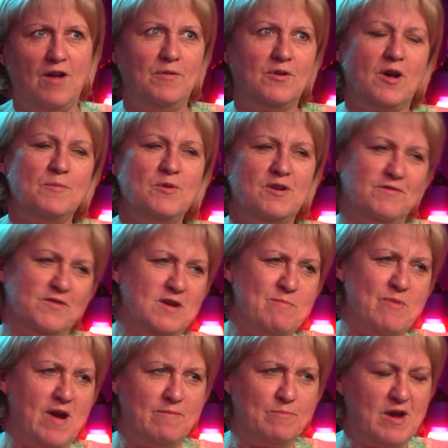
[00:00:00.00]
look, I'm not a very
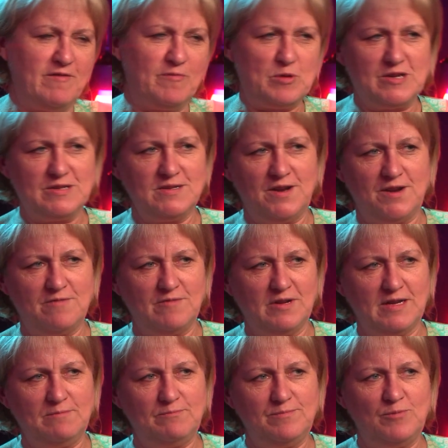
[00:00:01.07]
brave person. I don't
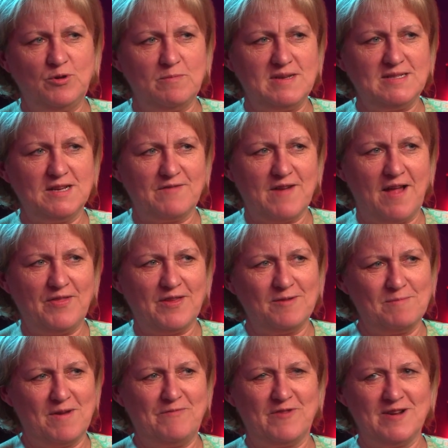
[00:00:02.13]
really put myself out there.
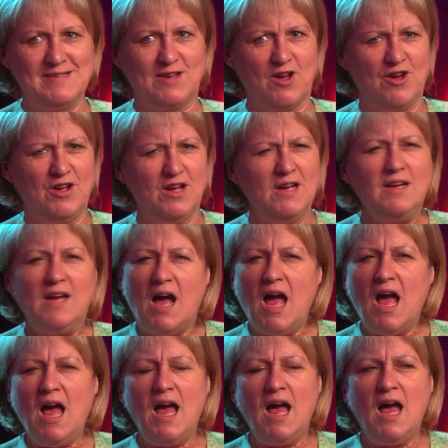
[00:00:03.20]
And my friends go,
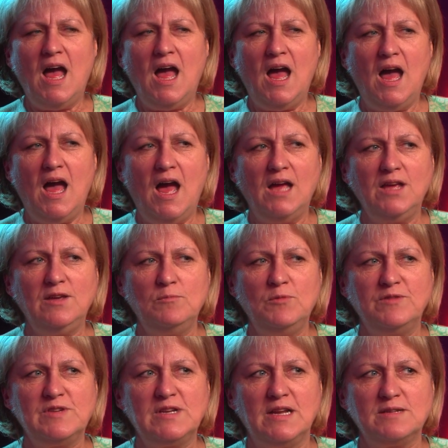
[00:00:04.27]
you
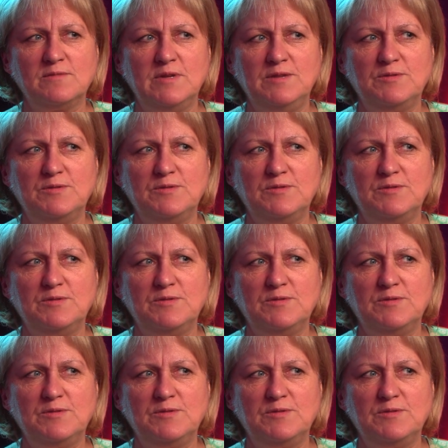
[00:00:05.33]
moved to London when you were